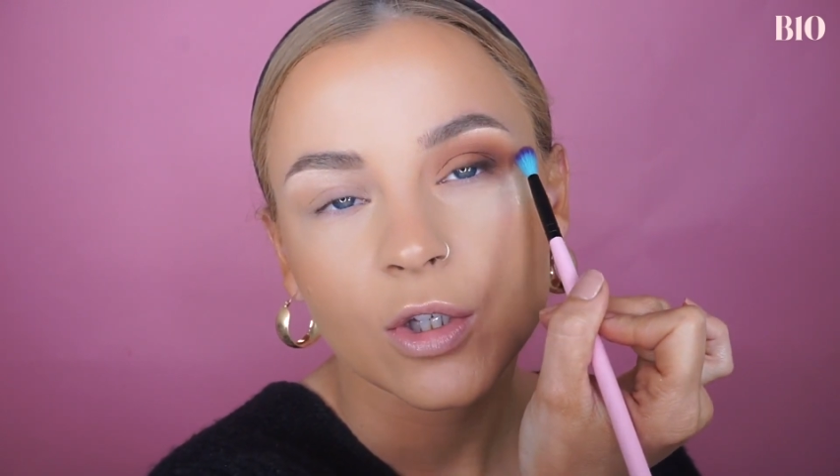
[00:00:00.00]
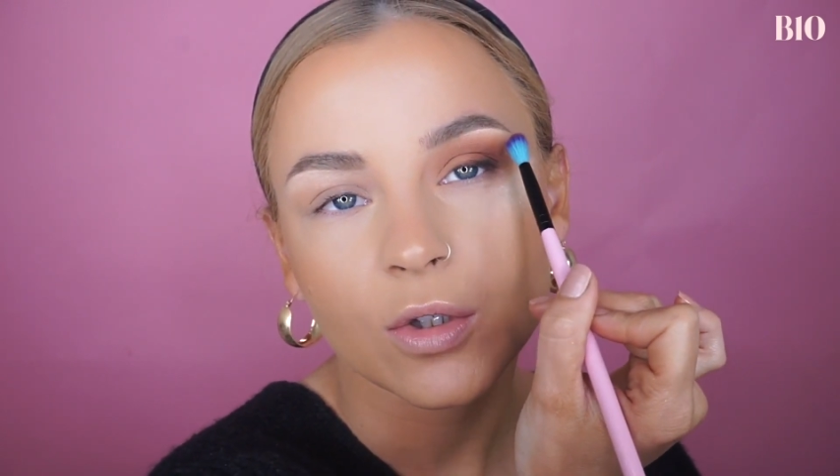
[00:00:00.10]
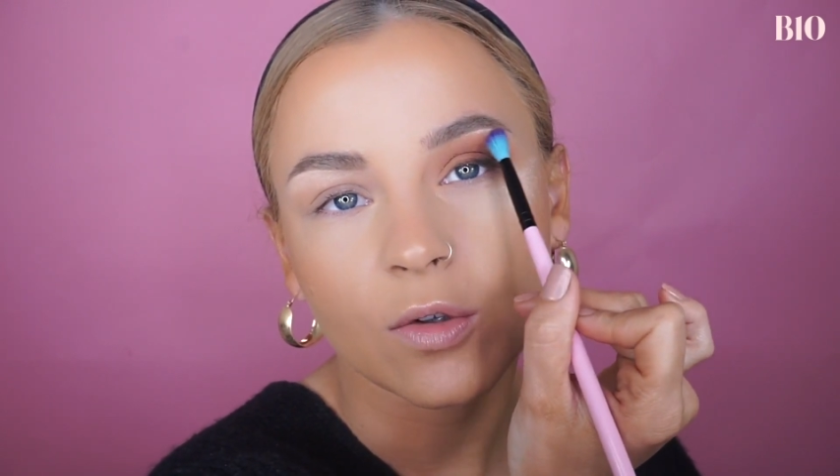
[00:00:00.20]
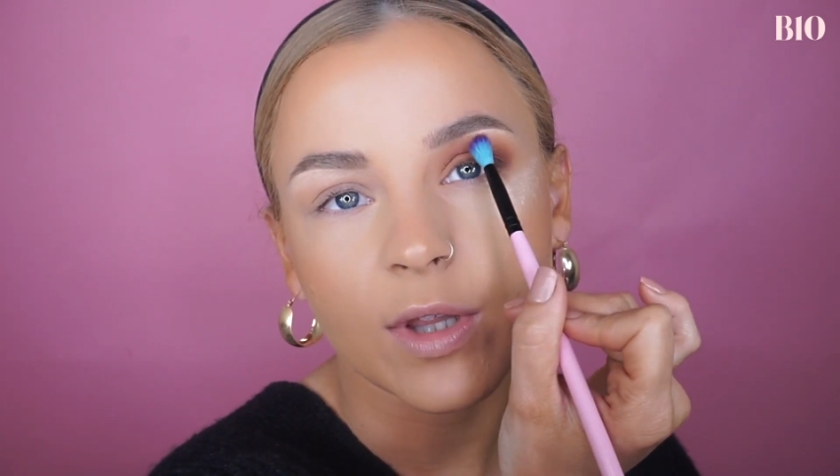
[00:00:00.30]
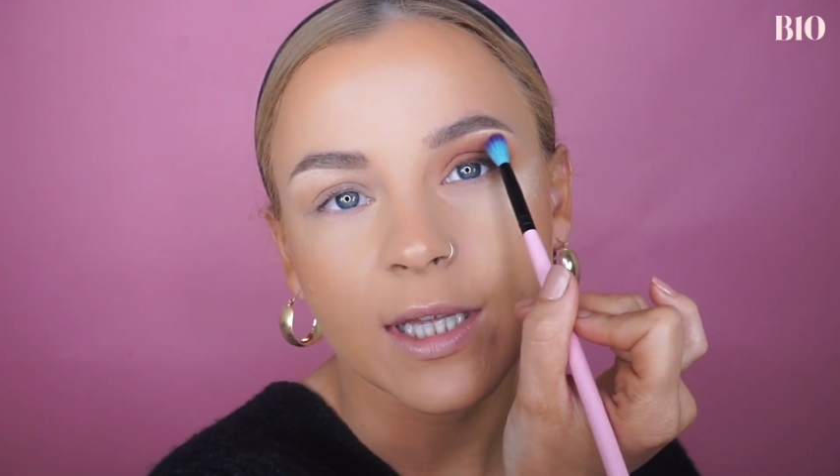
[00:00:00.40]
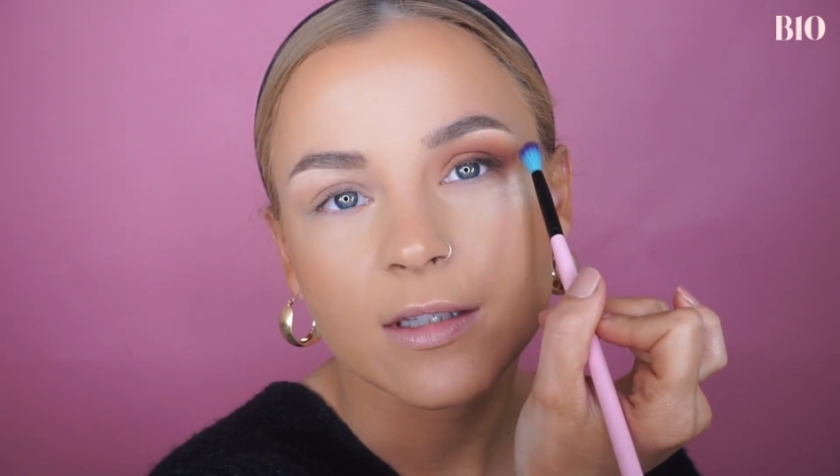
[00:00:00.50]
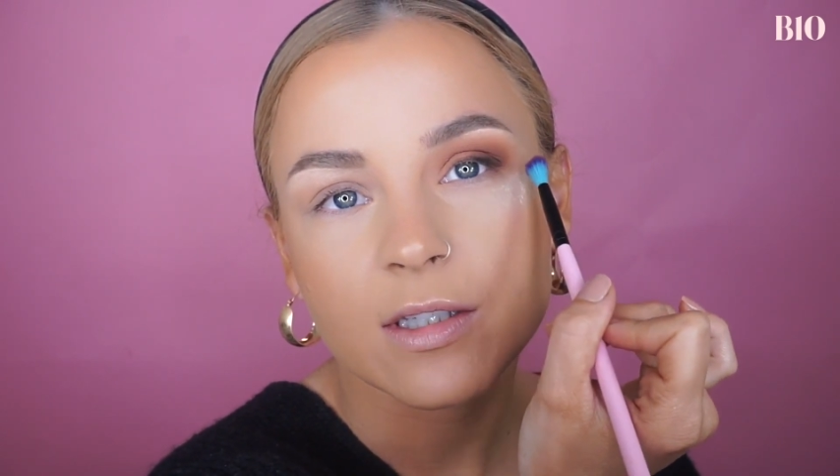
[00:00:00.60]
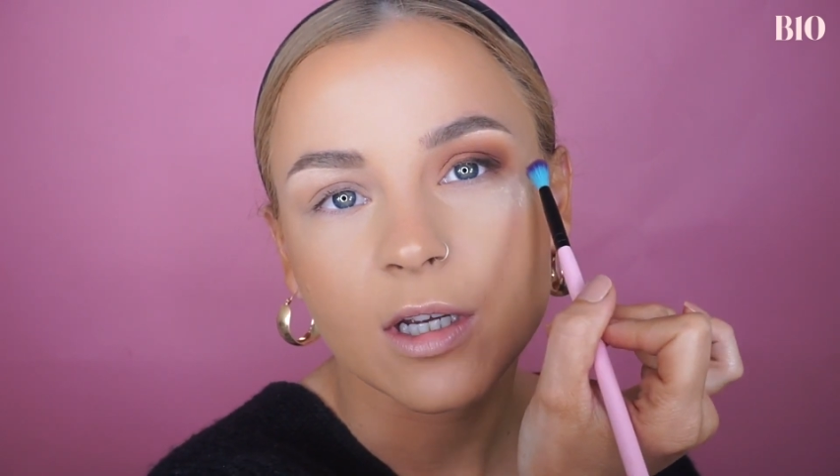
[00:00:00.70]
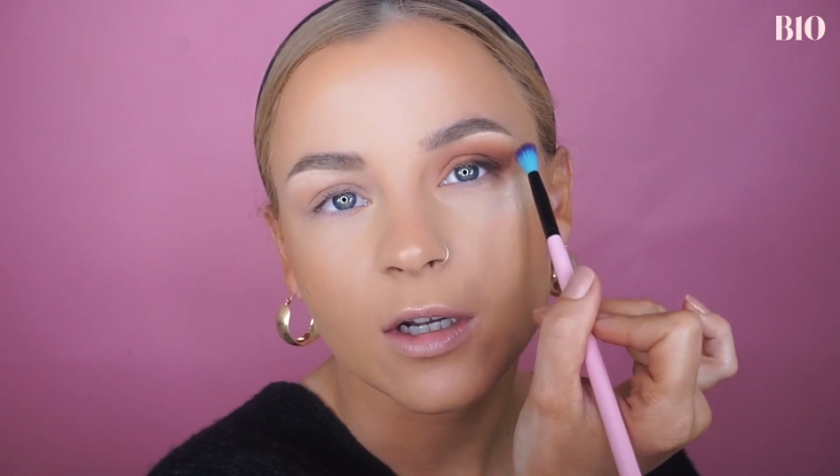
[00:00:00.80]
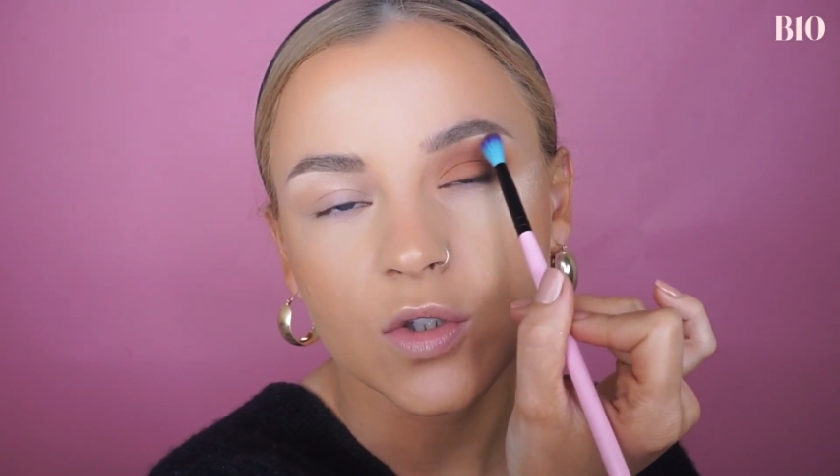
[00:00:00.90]
you then
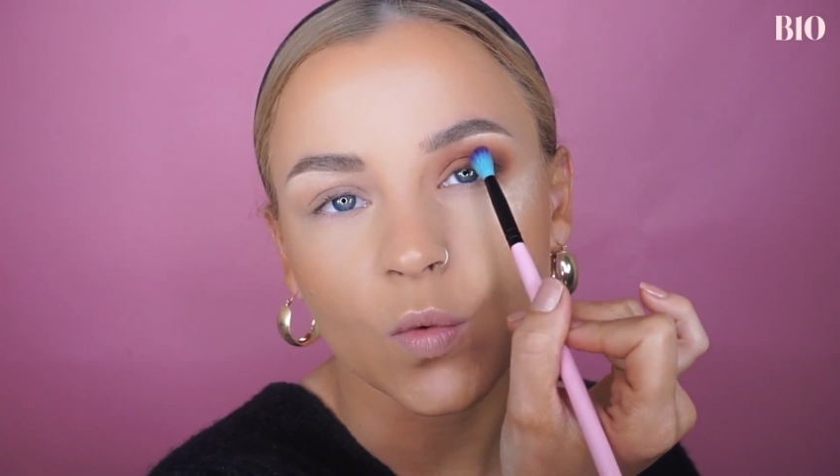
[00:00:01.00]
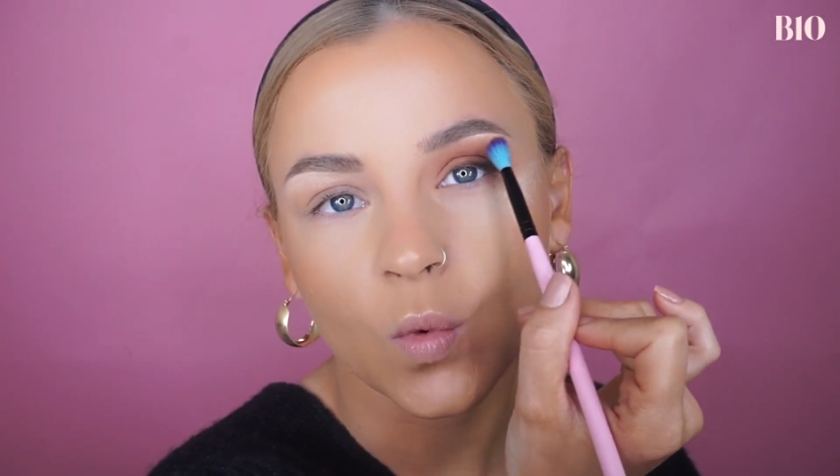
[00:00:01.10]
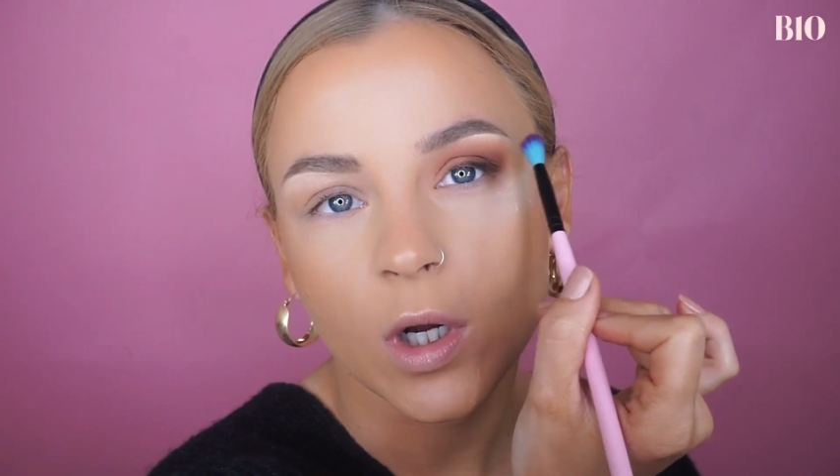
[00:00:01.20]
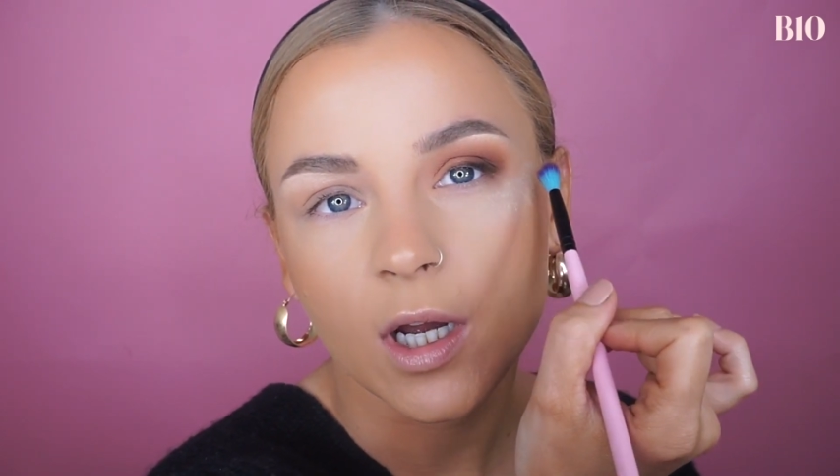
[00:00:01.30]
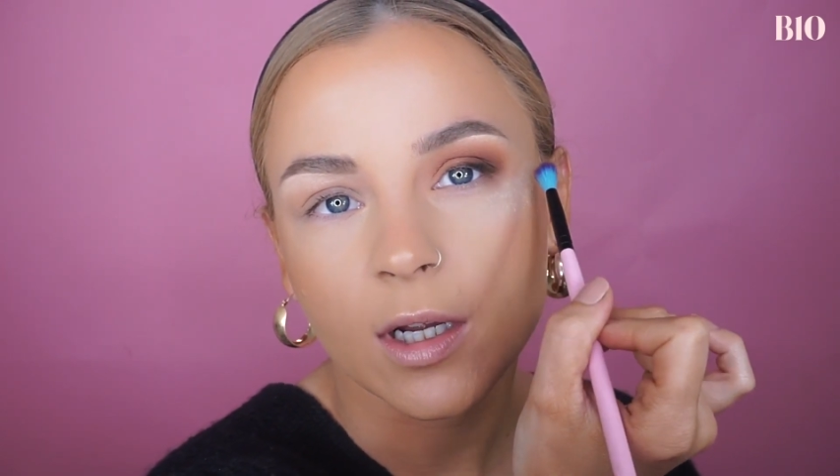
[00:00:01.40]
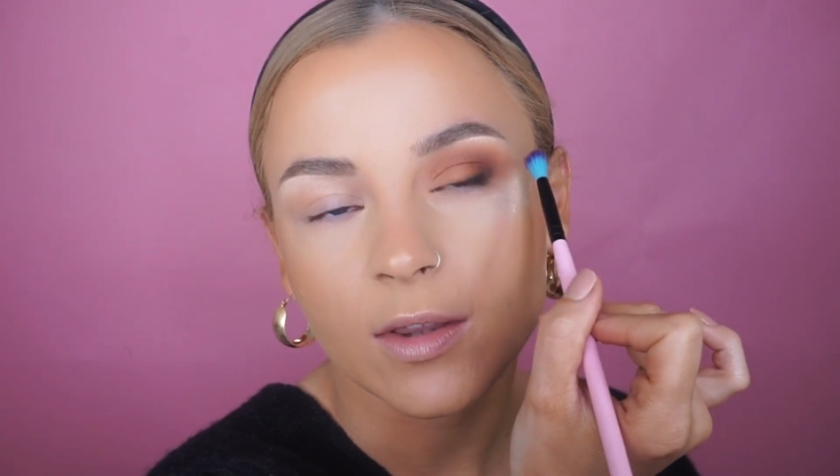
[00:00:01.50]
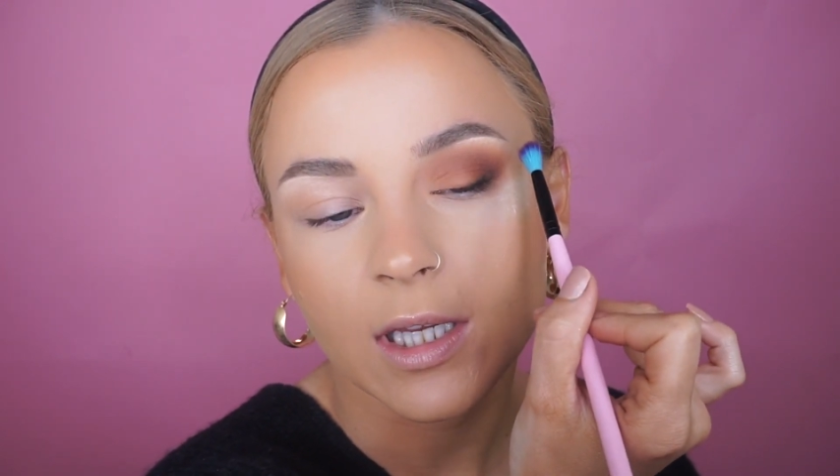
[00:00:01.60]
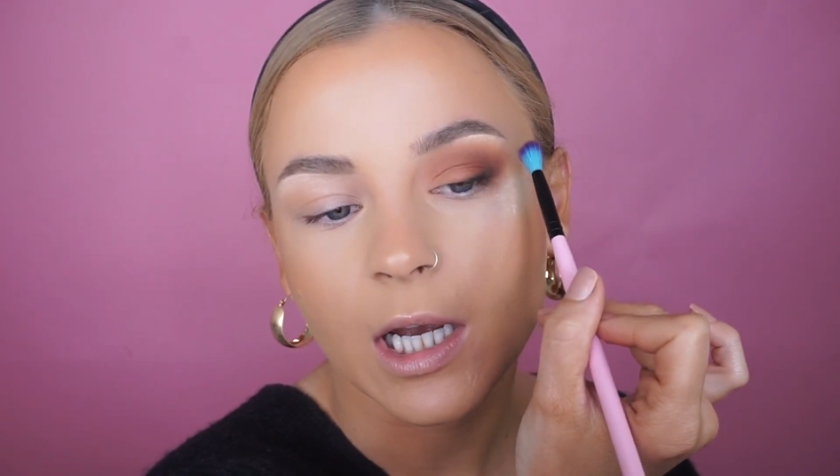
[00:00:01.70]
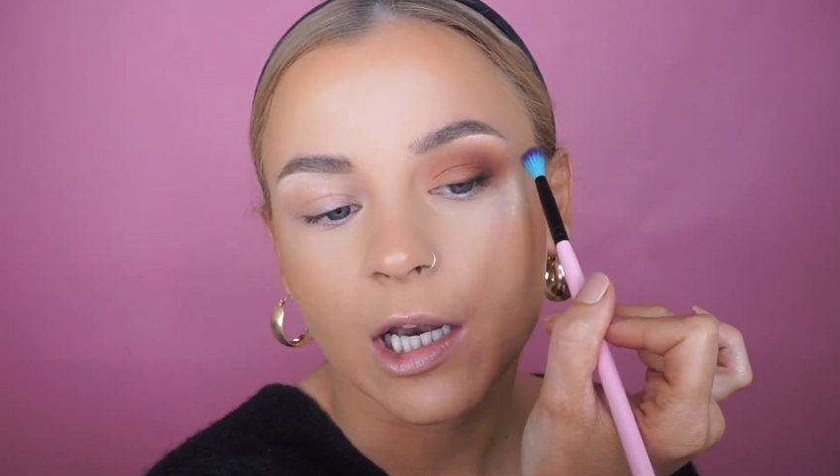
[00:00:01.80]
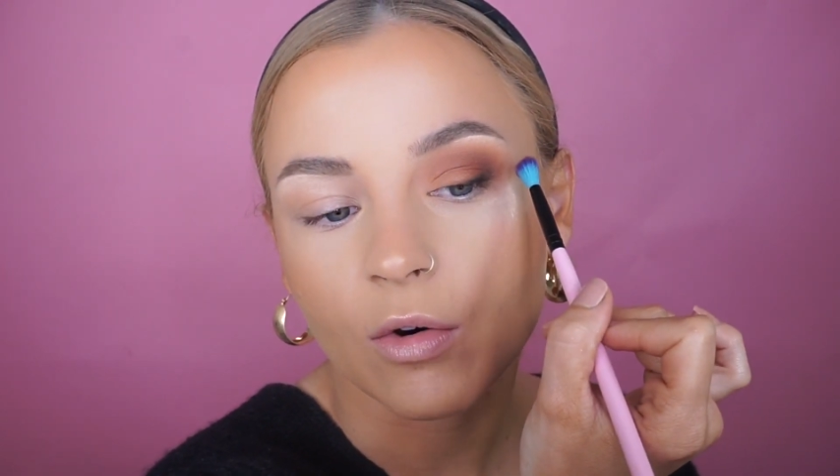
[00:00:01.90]
start to work
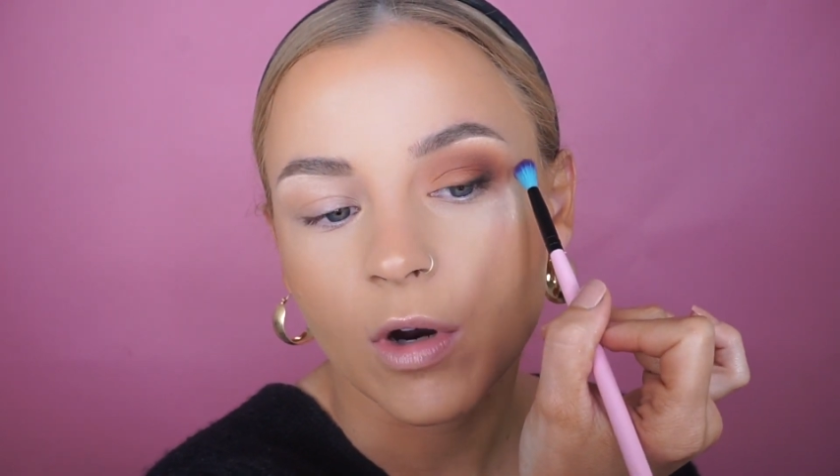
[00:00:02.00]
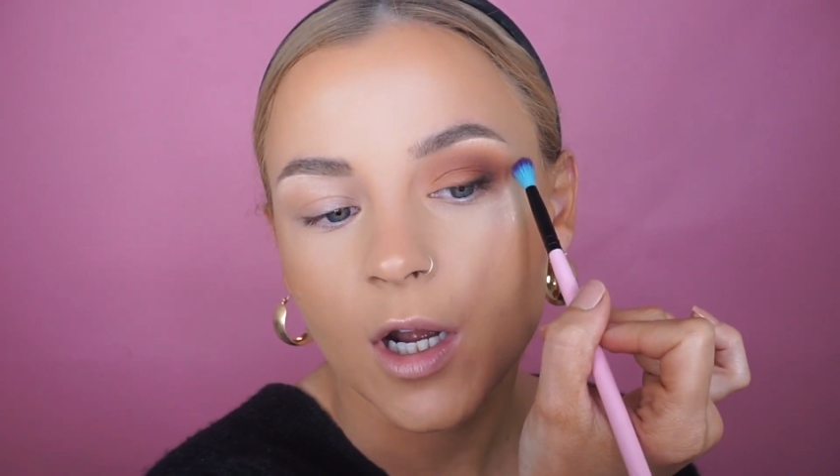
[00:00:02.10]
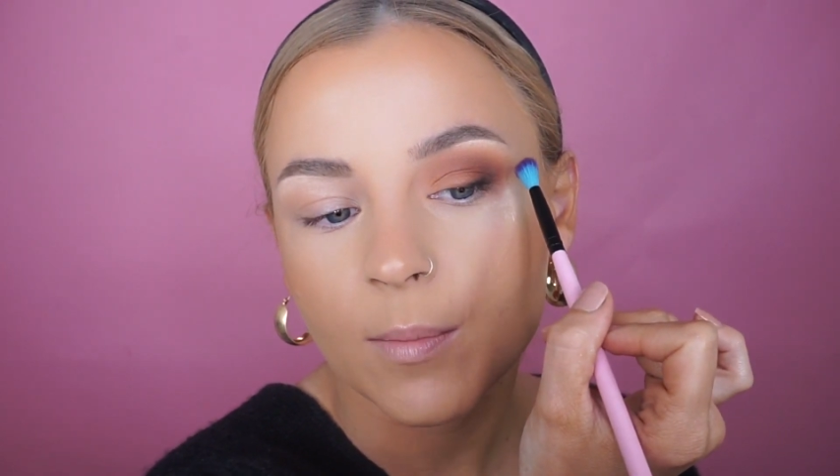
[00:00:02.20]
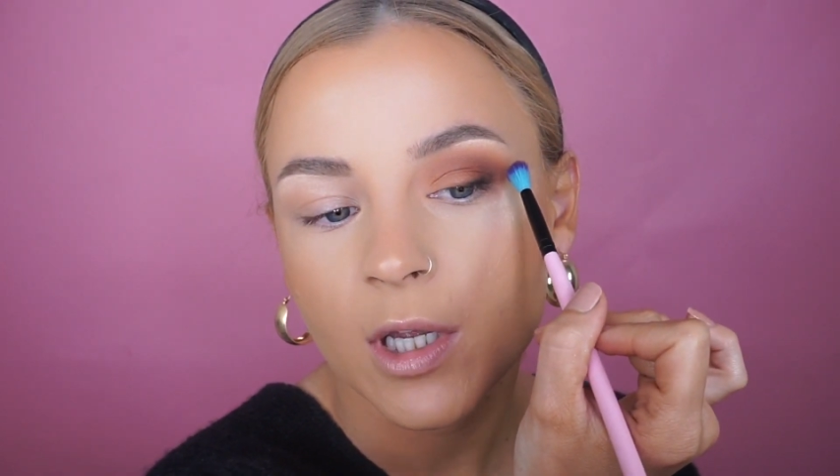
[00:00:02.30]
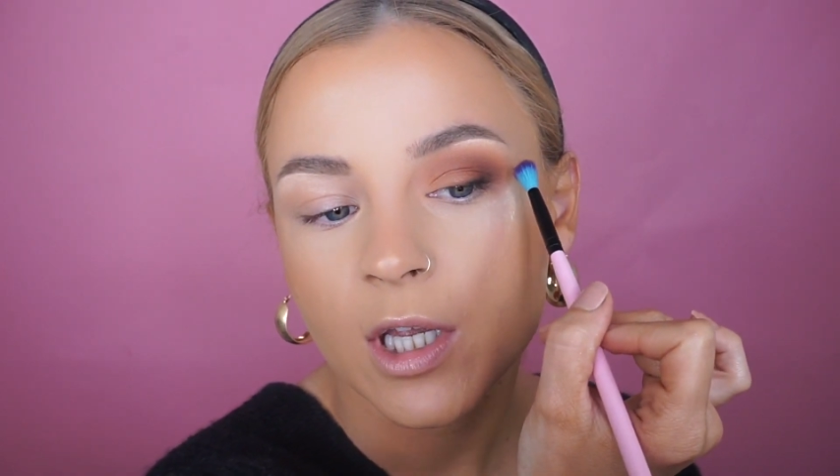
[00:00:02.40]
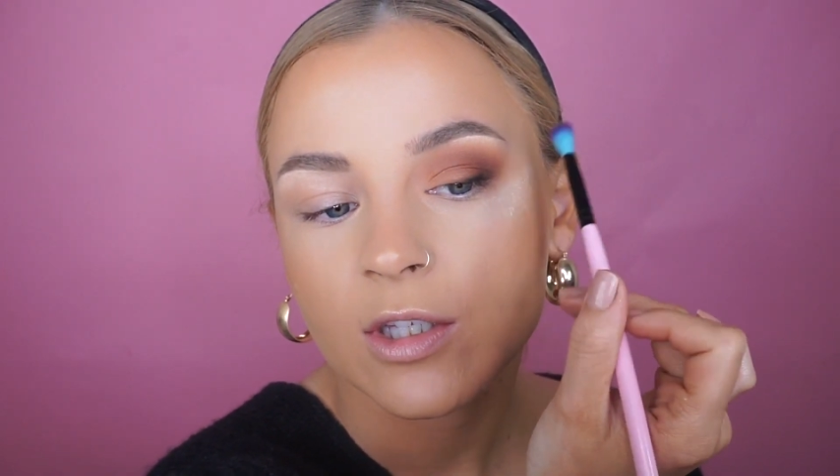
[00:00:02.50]
the colour up.